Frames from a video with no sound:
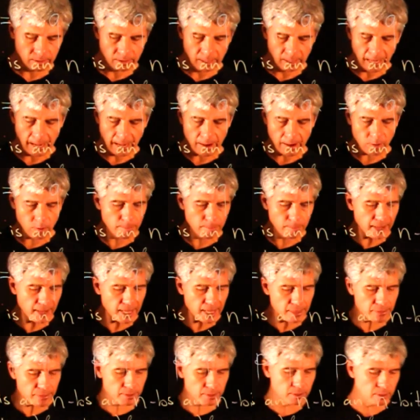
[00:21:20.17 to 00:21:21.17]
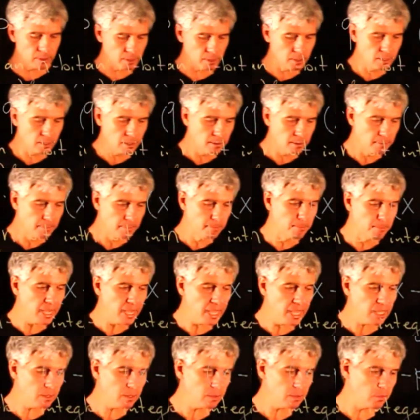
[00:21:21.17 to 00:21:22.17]
our method
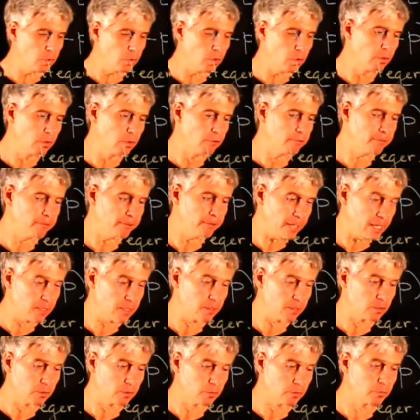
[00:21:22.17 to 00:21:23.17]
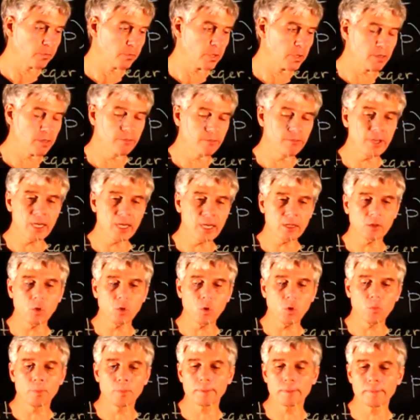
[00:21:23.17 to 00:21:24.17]
may fail with a very low
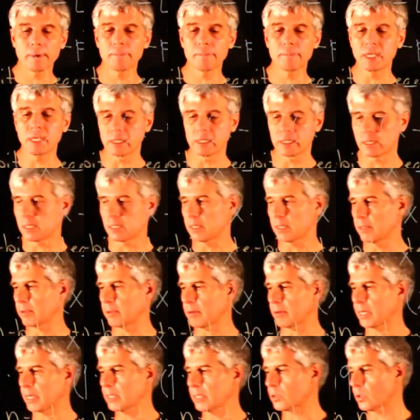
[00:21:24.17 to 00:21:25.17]
probability, right?